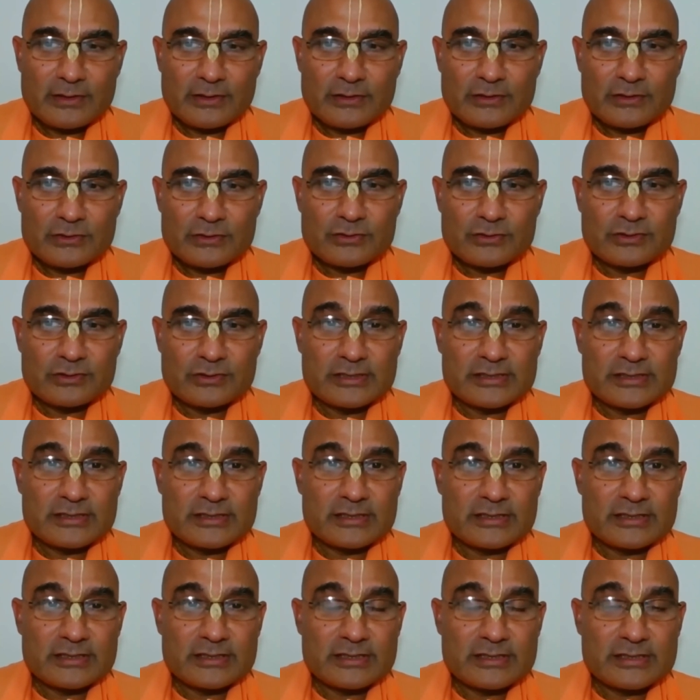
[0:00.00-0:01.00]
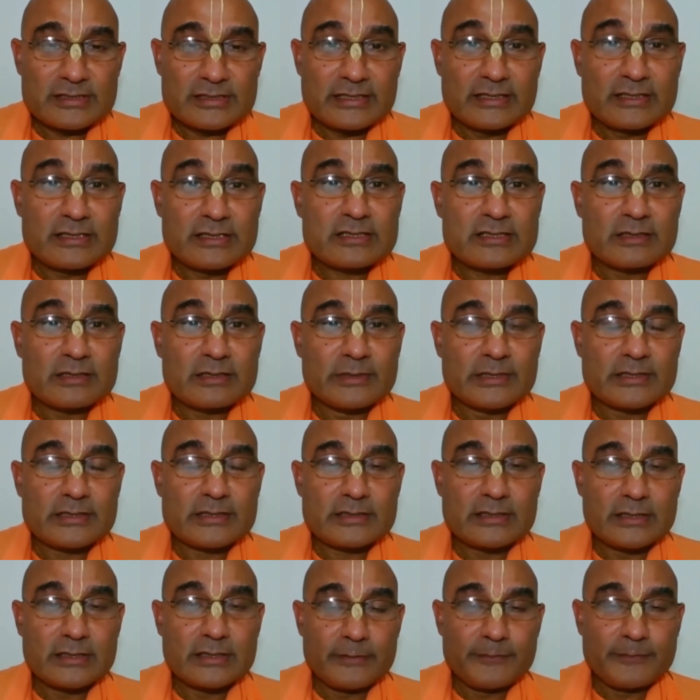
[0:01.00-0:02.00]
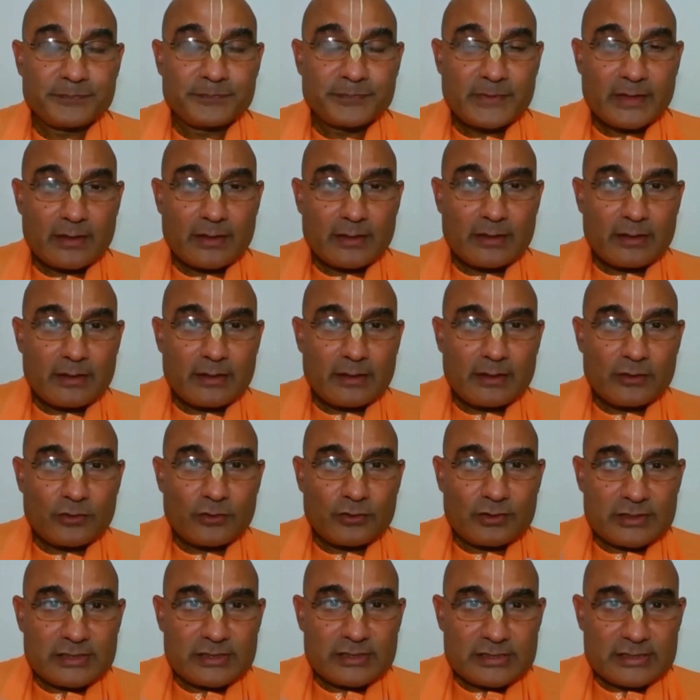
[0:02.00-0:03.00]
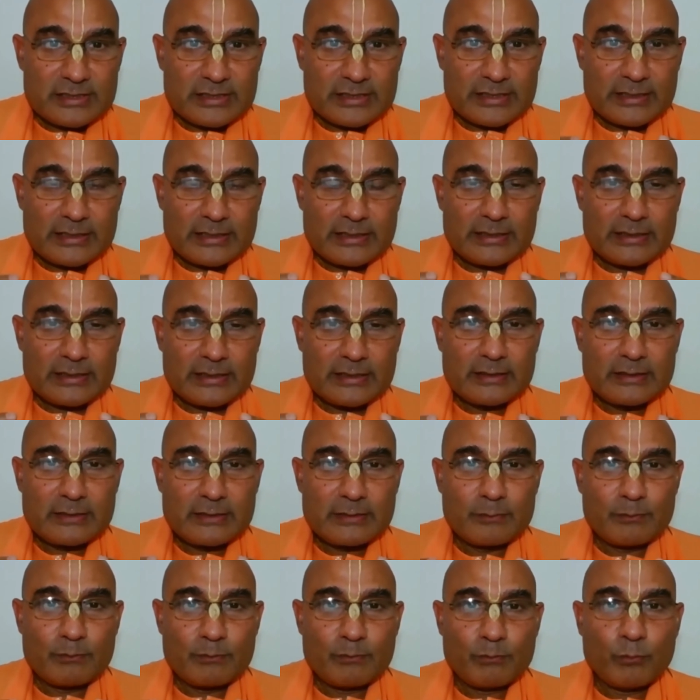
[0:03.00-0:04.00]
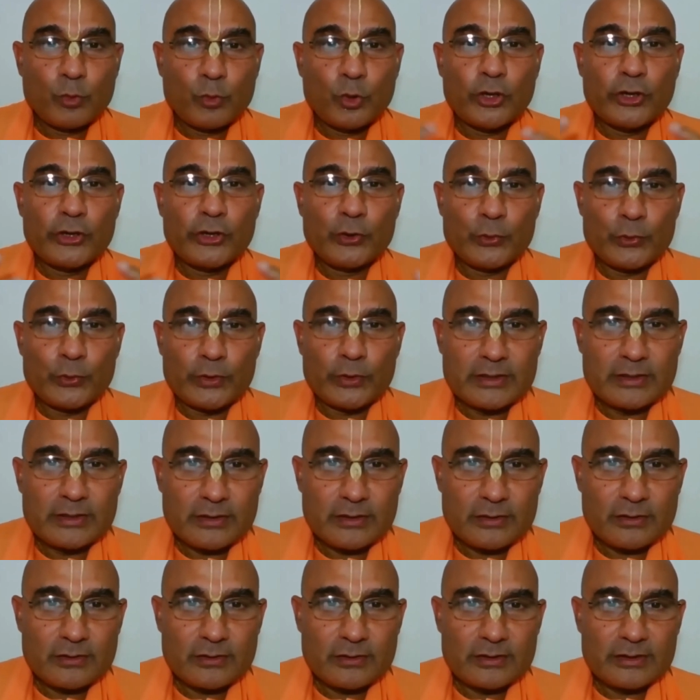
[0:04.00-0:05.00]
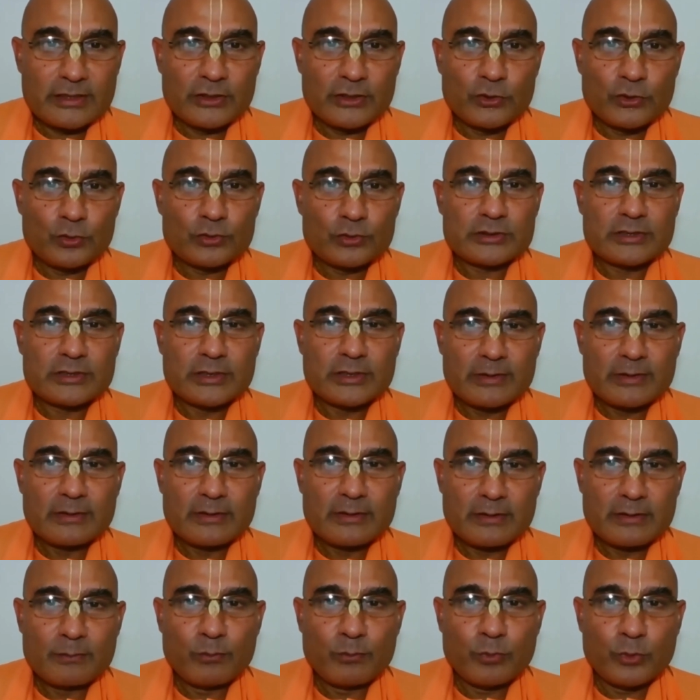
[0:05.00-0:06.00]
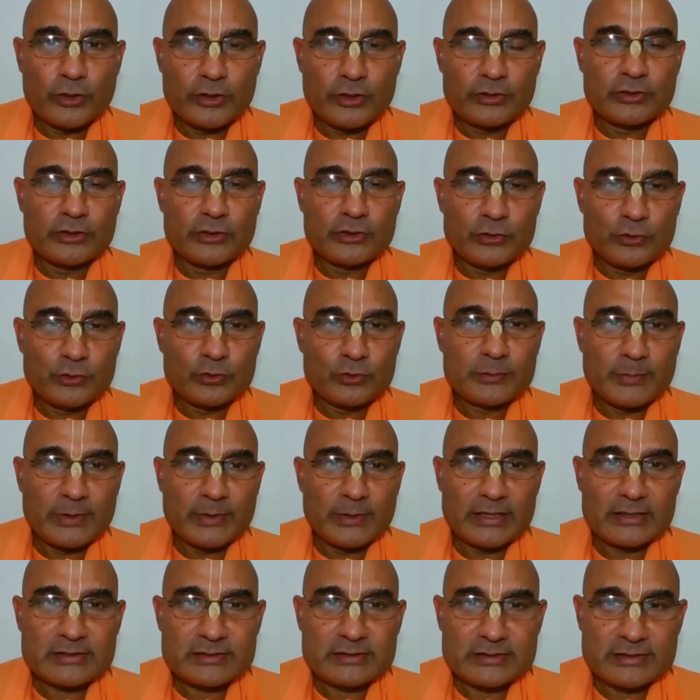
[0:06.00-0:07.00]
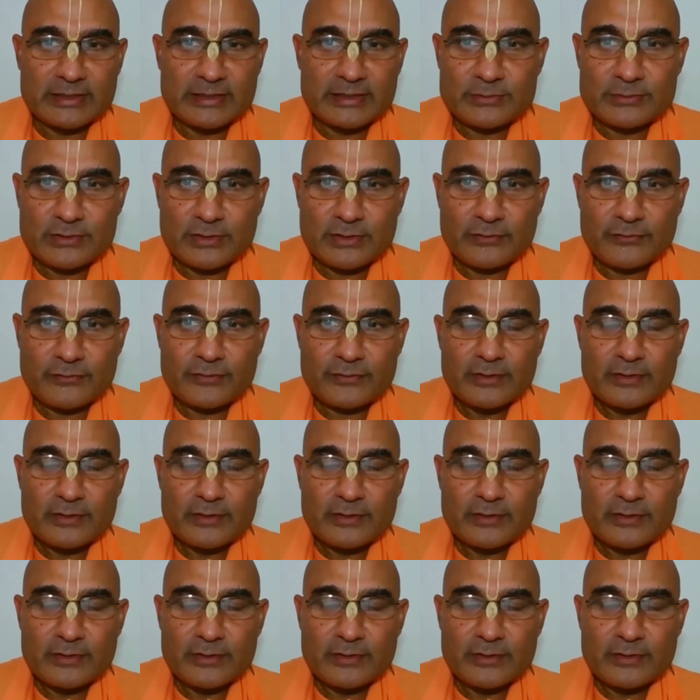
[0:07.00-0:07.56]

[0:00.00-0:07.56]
So this is this intimate, you could say, boyhood, the youth, boyhood and youth pastimes of